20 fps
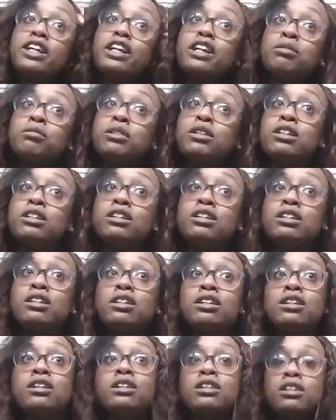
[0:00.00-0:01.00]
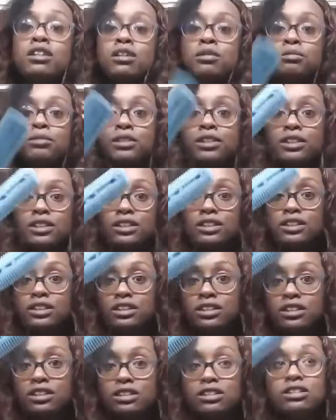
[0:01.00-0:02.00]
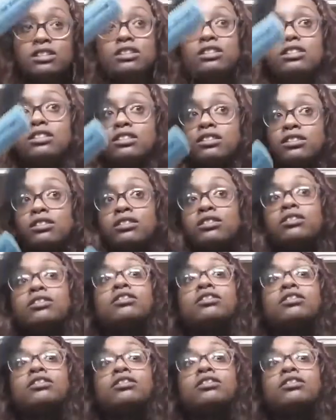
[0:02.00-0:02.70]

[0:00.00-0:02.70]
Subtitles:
camera. But it's just, you know, a